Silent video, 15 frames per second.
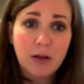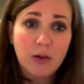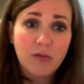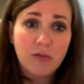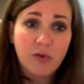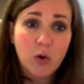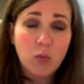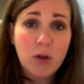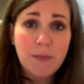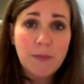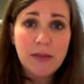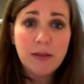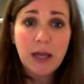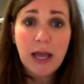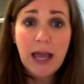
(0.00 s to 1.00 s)
For women
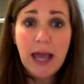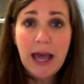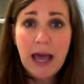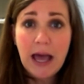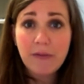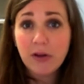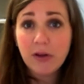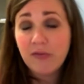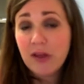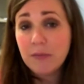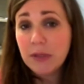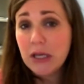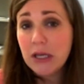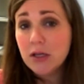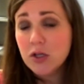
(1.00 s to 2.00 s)
that have a
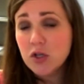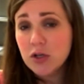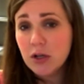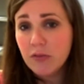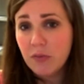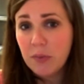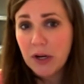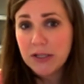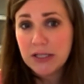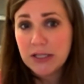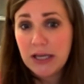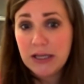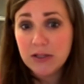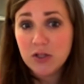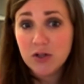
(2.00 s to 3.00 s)
family history of breast
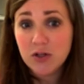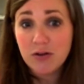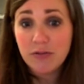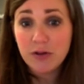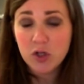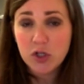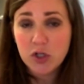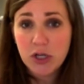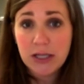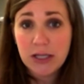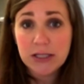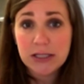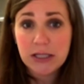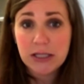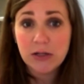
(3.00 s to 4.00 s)
cancer, their
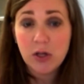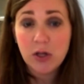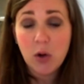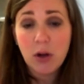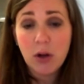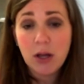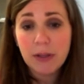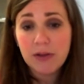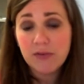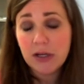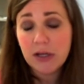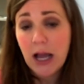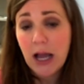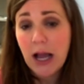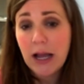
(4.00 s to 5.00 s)
chance can go up even
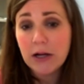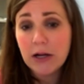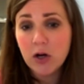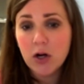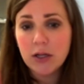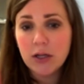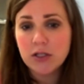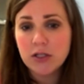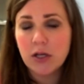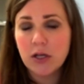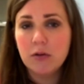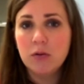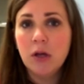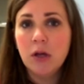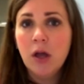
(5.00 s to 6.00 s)
higher. And so
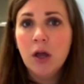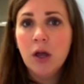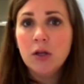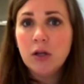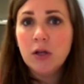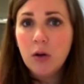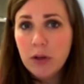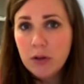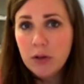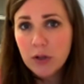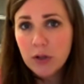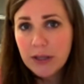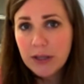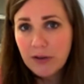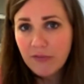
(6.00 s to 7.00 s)
knowing
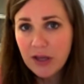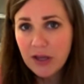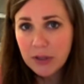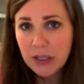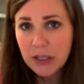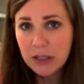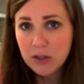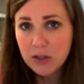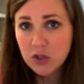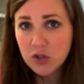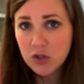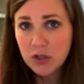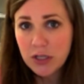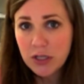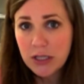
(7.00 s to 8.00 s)
what that family
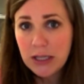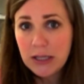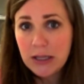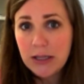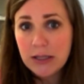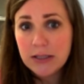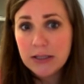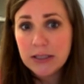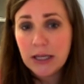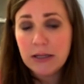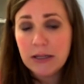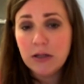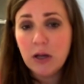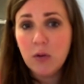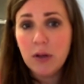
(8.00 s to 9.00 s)
history is and
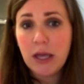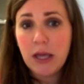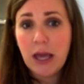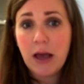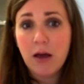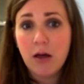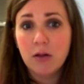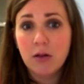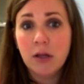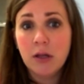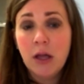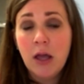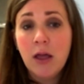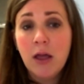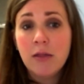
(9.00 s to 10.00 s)
knowing how
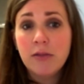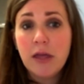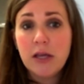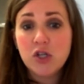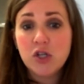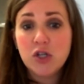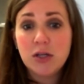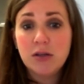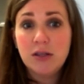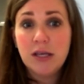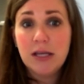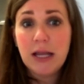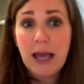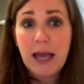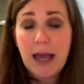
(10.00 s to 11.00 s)
they should
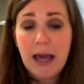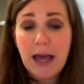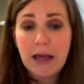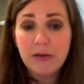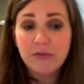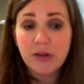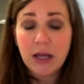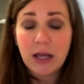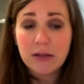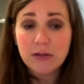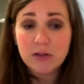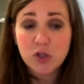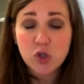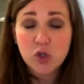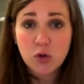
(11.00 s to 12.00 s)
then have
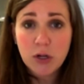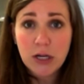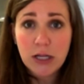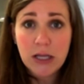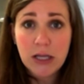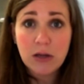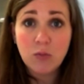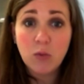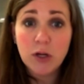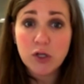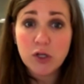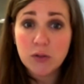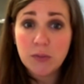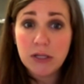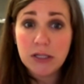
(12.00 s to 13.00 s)
screening and what
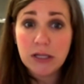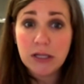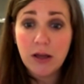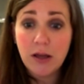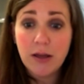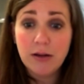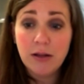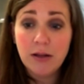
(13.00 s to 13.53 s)
should be done